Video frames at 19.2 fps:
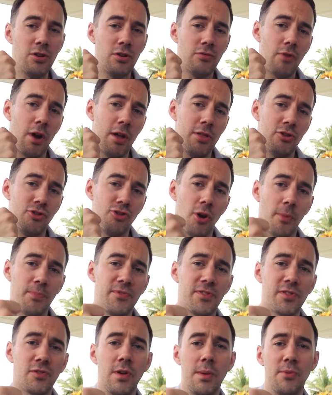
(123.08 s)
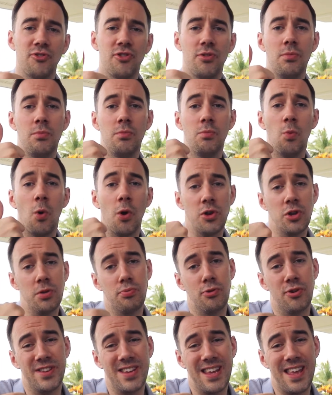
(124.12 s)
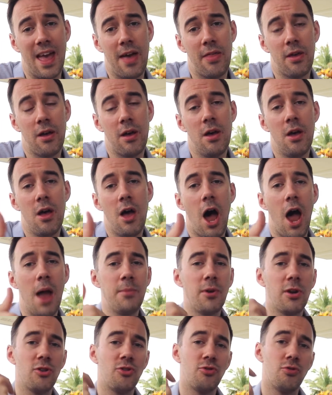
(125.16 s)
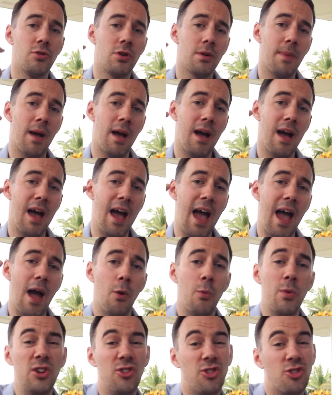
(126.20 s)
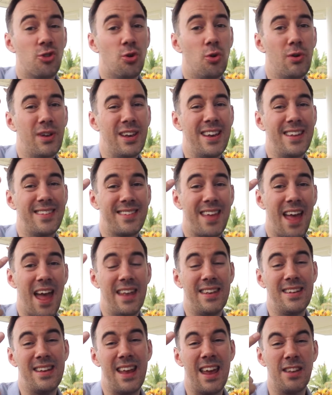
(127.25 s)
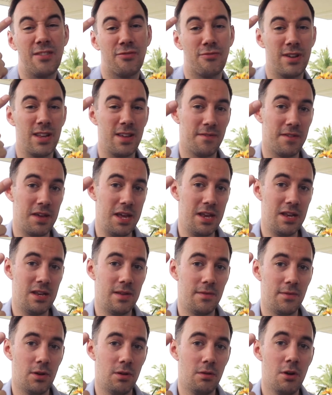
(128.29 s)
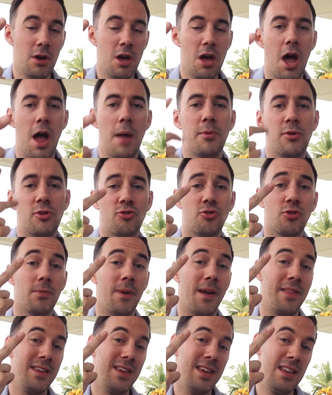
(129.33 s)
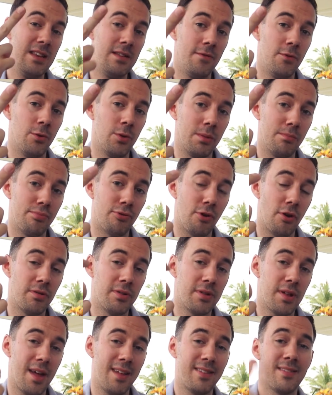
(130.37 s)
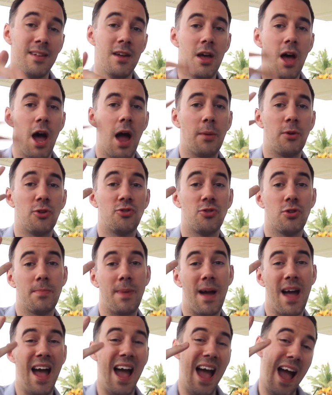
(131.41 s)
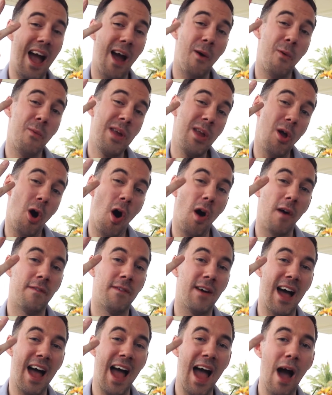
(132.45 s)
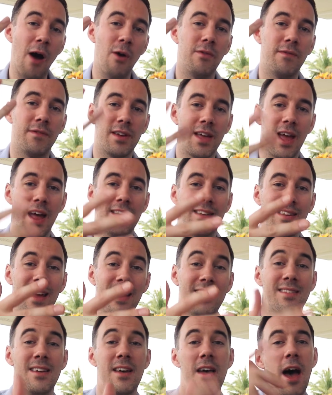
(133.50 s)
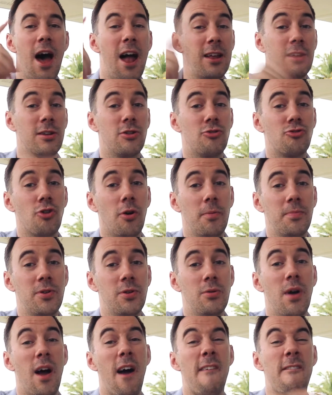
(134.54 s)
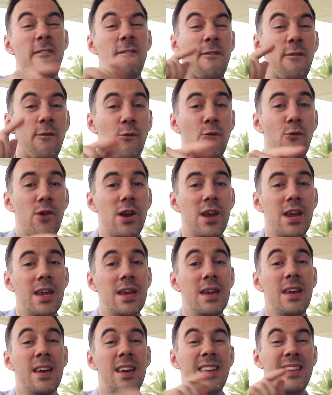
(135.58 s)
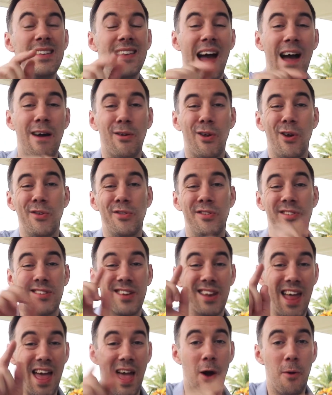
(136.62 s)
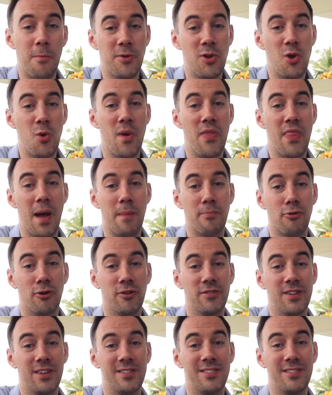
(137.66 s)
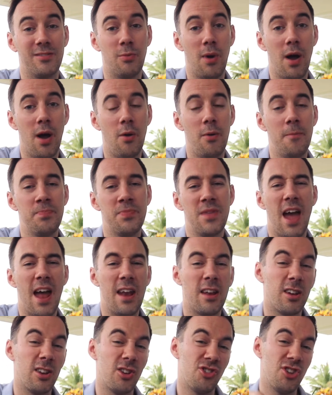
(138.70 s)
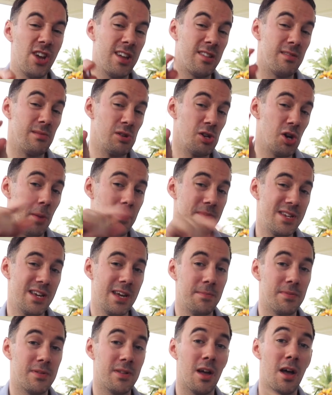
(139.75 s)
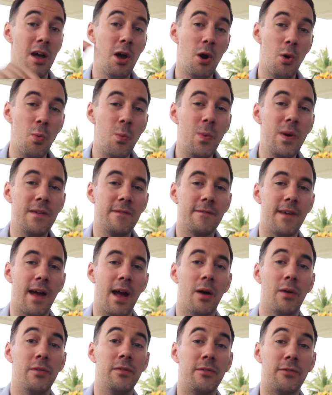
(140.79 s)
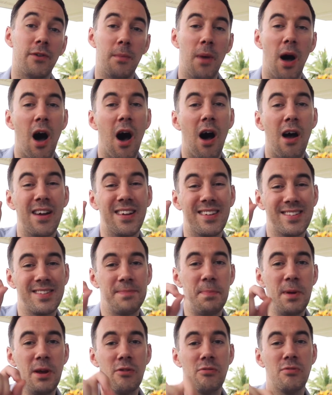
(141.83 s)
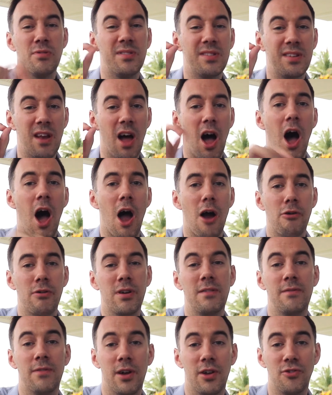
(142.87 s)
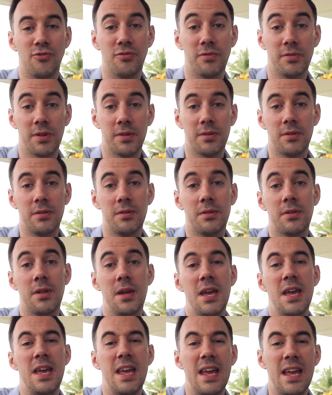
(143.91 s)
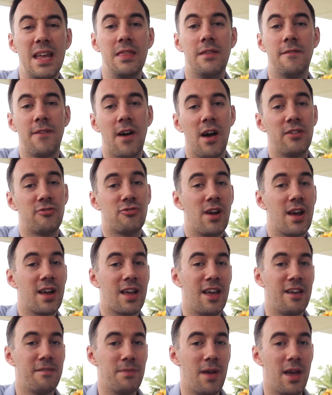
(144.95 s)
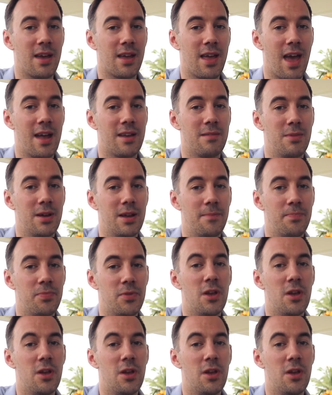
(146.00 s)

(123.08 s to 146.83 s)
you write the job description, what you put together. I'm going to talk about how we shortlist candidates ready for interview. I'm going to talk about the interviewing process. I'm going to talk about how we offer out for candidates. I'm going to drop you a free download that's going to help you in that process as well, and I'm going to share some top tips that we found from our experience in hiring virtual assistants in the FastTrack FBA Academy.